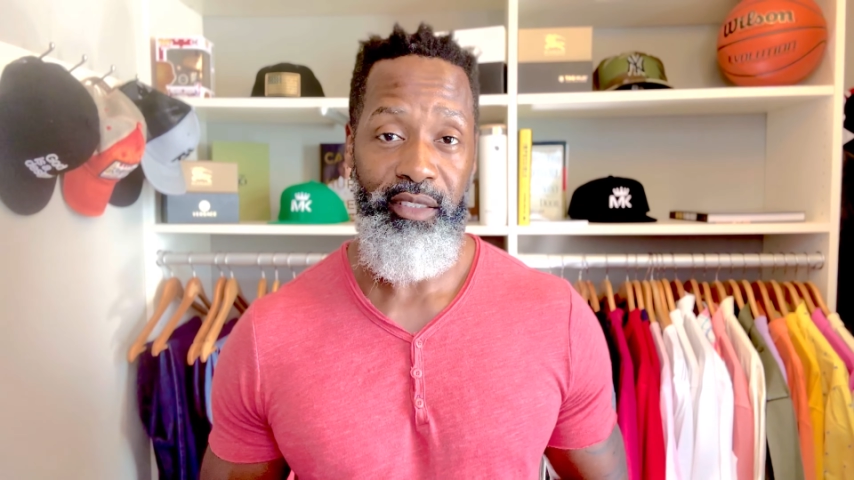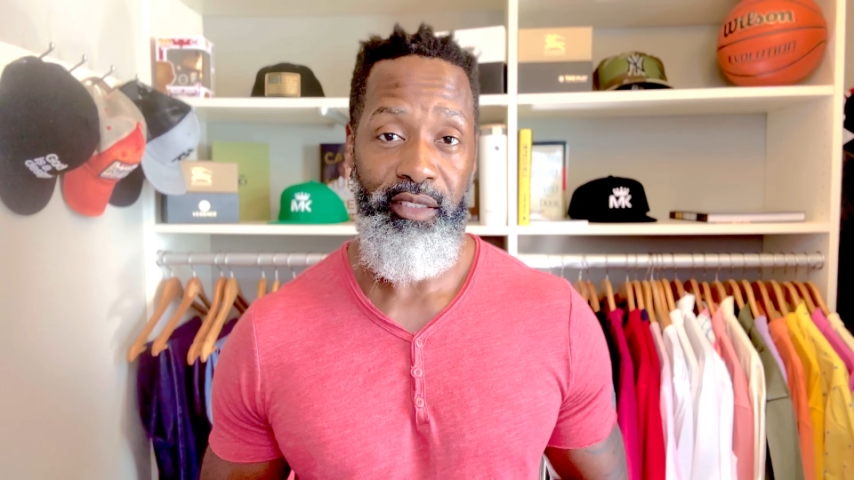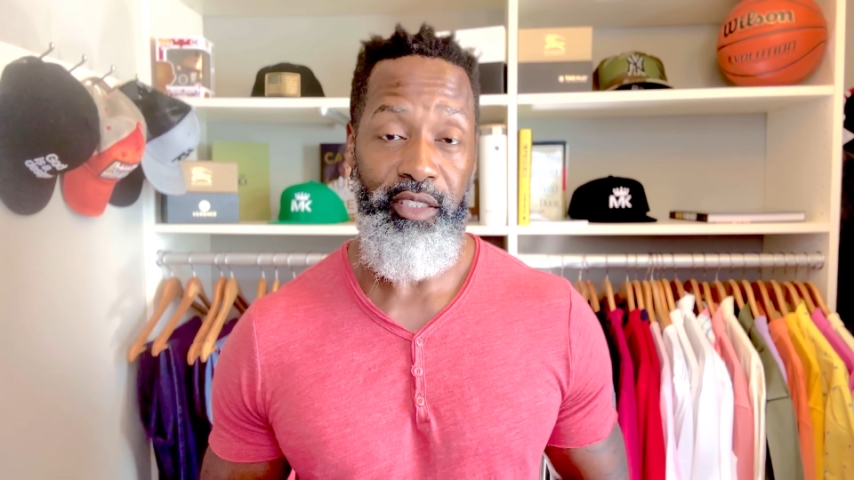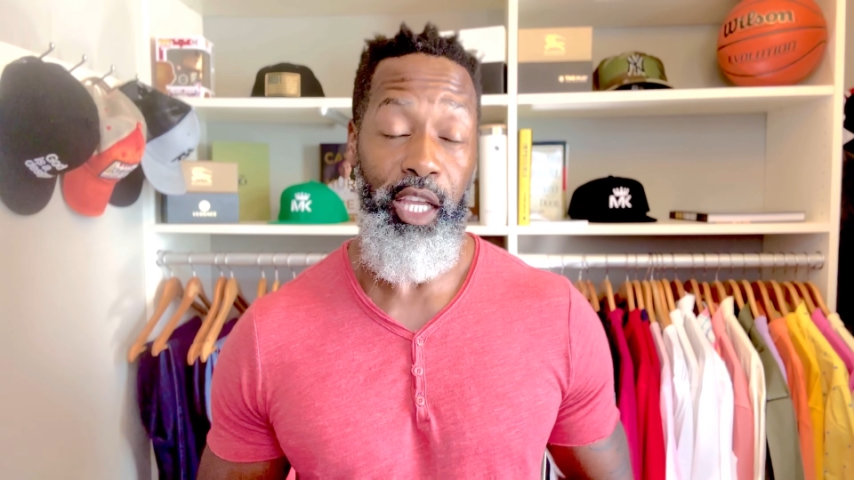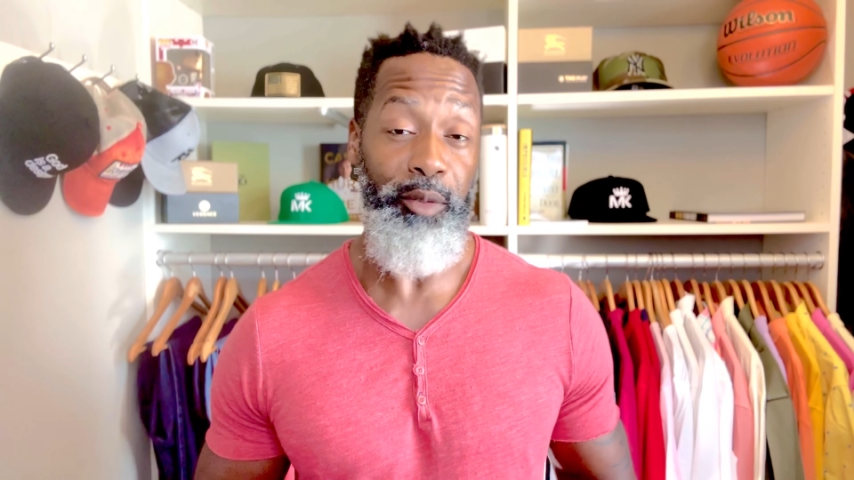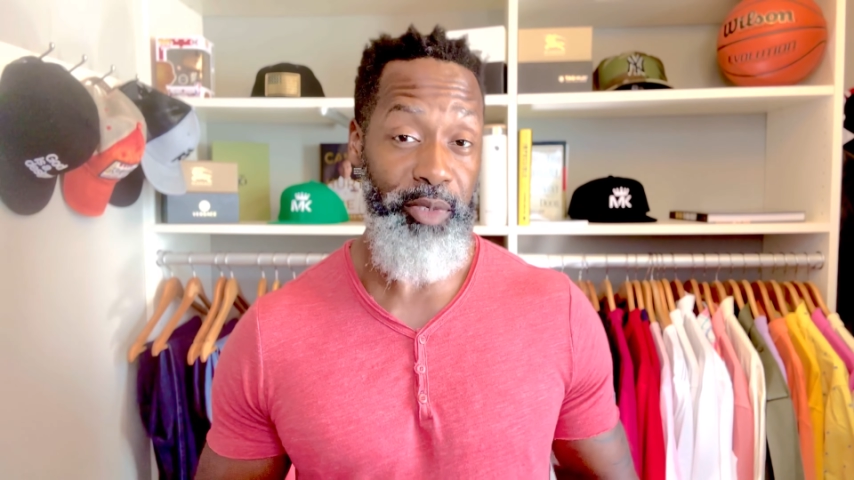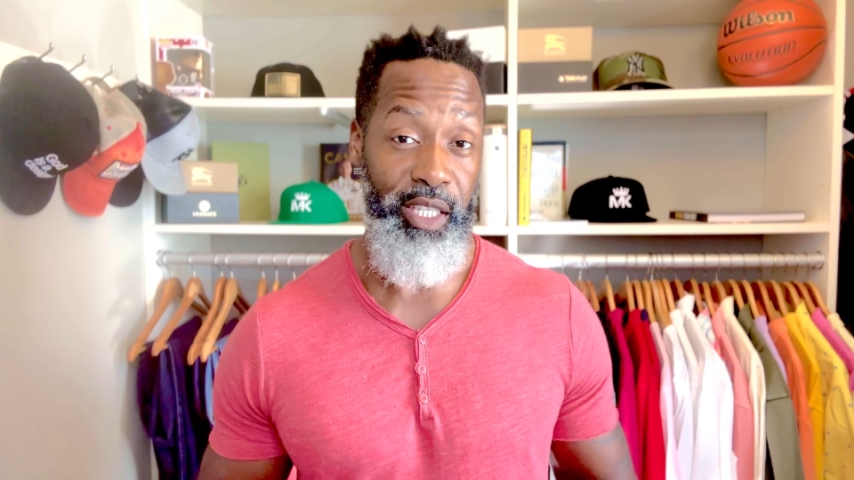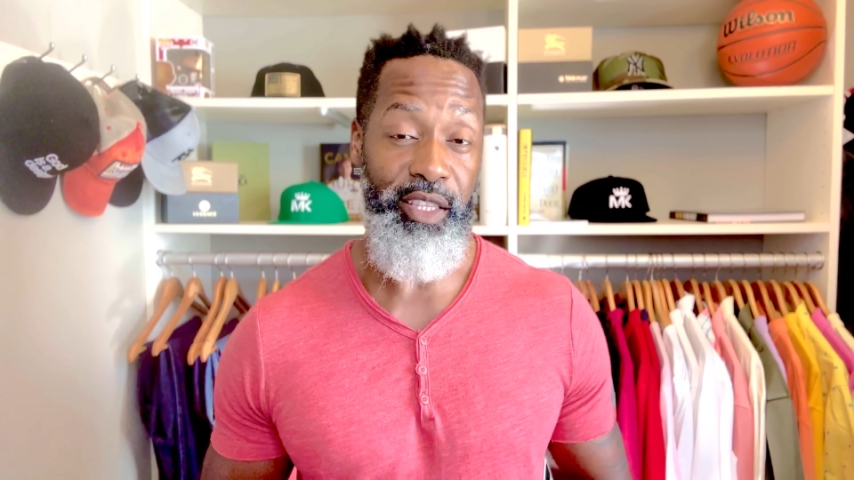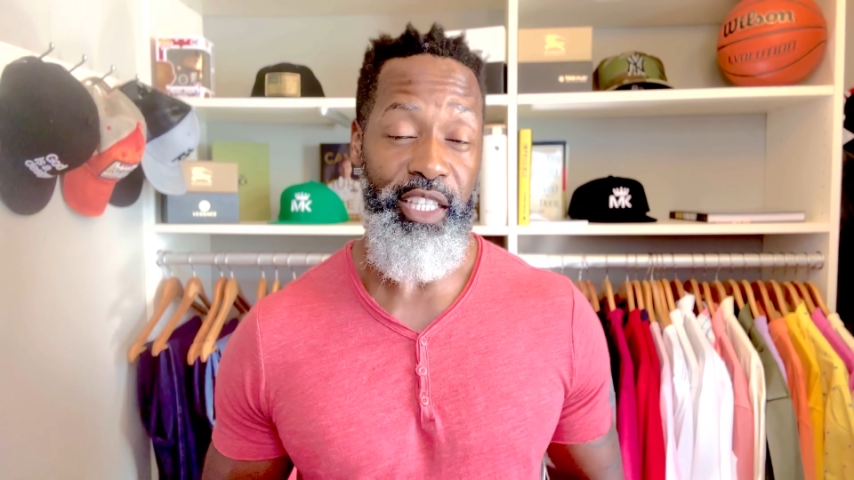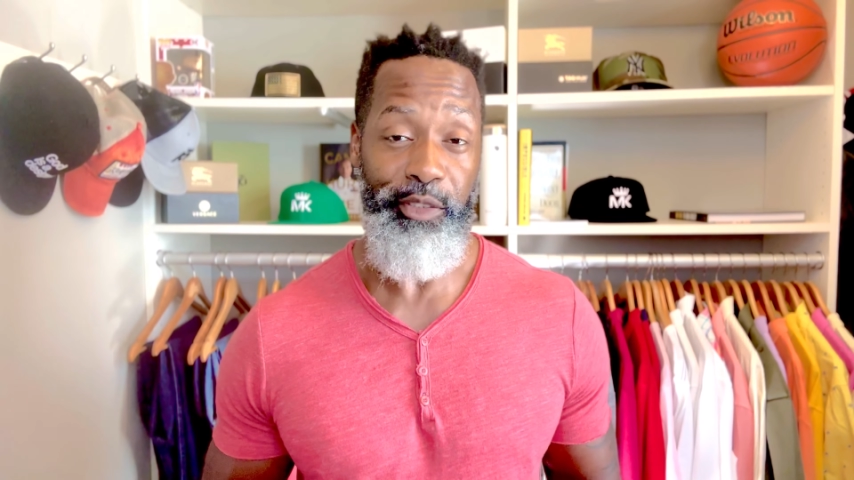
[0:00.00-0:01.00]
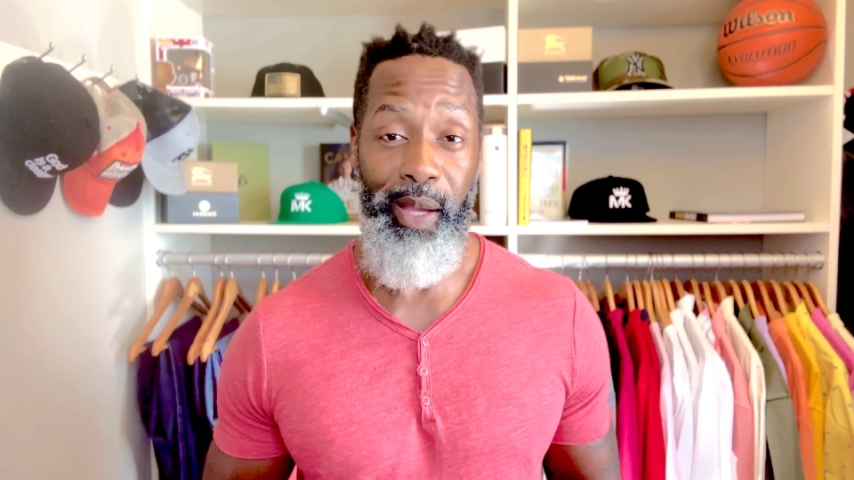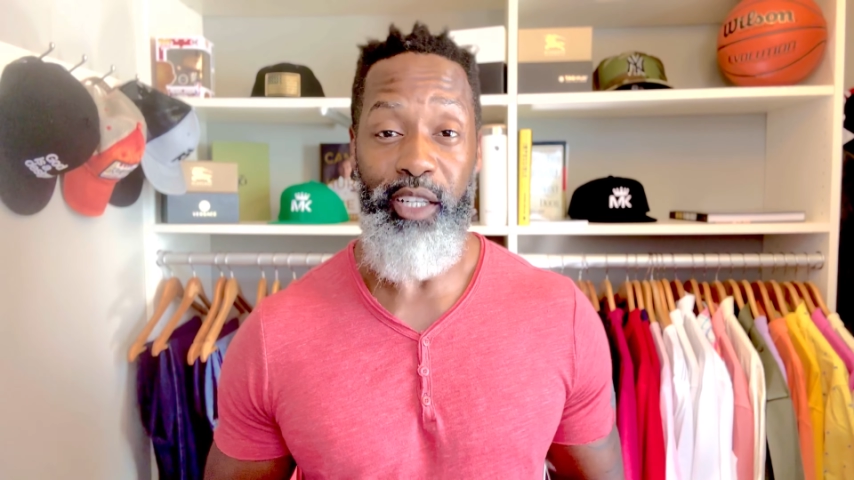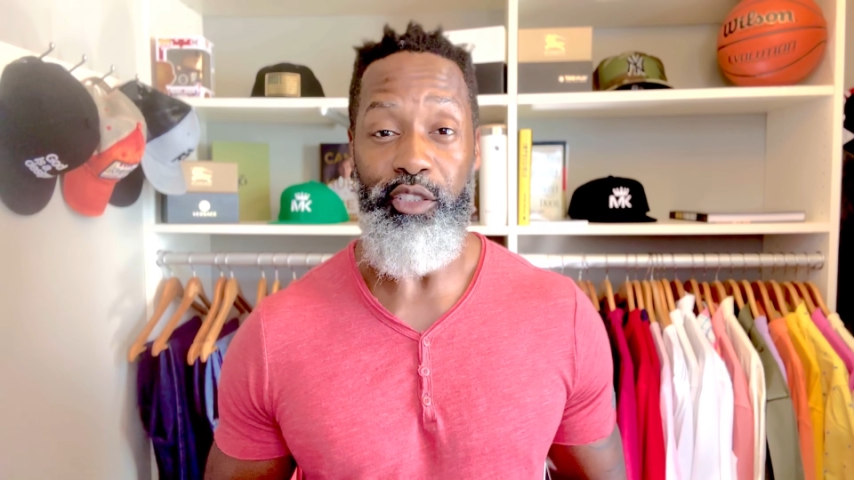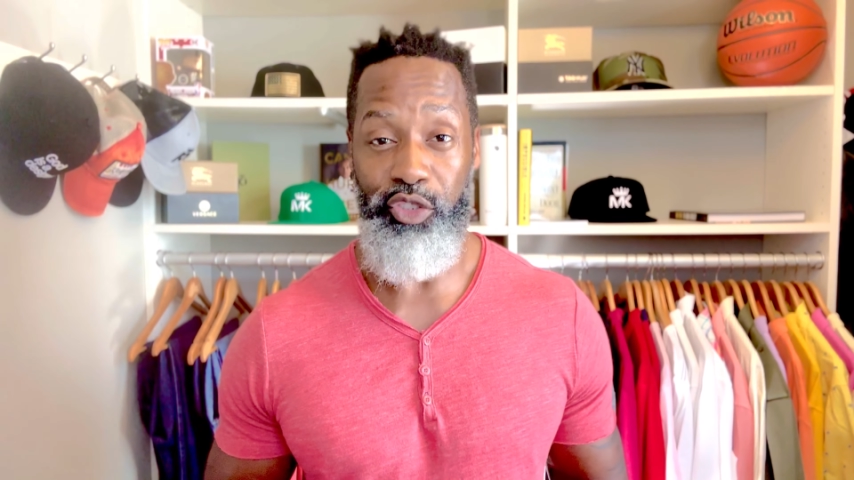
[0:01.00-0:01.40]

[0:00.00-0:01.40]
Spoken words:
to help to get things back on